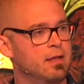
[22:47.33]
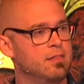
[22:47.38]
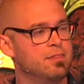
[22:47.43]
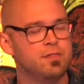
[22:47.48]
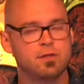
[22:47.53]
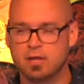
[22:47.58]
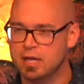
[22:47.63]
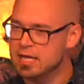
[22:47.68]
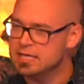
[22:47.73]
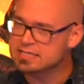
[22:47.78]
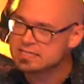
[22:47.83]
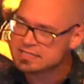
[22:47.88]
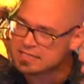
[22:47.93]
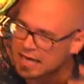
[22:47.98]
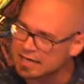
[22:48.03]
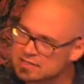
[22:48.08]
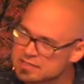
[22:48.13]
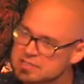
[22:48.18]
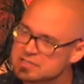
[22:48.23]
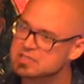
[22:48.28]
He
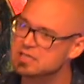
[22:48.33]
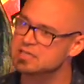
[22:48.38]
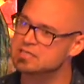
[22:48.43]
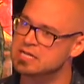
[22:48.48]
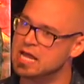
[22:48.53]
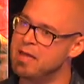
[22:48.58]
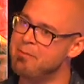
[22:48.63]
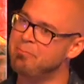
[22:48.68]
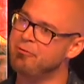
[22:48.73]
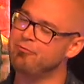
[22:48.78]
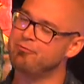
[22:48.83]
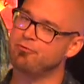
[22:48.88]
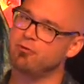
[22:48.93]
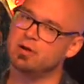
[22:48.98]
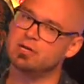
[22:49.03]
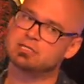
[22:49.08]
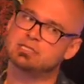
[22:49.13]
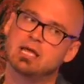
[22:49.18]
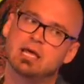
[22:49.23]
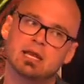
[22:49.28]
sets this example for
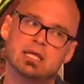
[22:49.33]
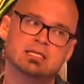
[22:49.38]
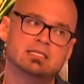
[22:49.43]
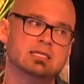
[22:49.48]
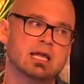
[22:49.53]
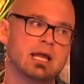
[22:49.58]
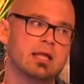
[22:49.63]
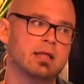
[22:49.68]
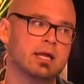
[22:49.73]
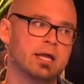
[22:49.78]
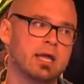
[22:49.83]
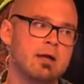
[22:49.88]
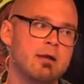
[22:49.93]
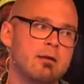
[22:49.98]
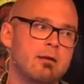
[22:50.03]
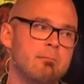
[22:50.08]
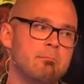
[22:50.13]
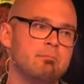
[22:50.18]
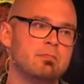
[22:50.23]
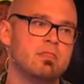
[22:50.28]
us that he's saying, like,
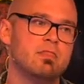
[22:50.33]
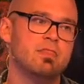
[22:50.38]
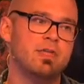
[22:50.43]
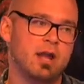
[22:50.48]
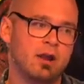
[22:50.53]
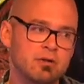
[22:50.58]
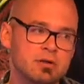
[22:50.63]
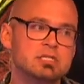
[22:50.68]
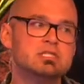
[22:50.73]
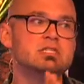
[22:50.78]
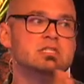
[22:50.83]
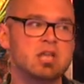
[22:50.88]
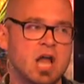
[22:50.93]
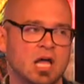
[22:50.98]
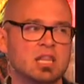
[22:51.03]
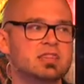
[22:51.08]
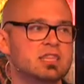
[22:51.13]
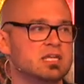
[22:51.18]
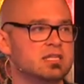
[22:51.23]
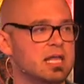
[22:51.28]
there is
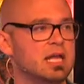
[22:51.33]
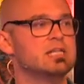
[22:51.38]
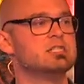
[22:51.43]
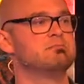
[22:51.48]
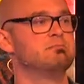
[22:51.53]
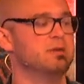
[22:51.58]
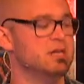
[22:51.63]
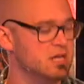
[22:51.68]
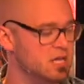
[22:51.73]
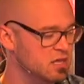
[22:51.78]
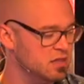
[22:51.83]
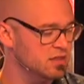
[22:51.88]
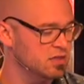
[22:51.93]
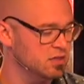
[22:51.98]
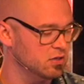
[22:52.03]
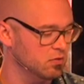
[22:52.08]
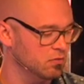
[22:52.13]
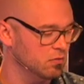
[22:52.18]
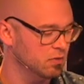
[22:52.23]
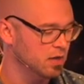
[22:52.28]
nothing that is beneath
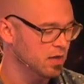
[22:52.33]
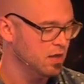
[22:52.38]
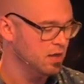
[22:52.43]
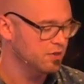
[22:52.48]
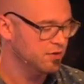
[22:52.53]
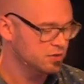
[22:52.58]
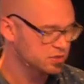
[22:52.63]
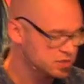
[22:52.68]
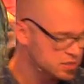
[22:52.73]
you. There's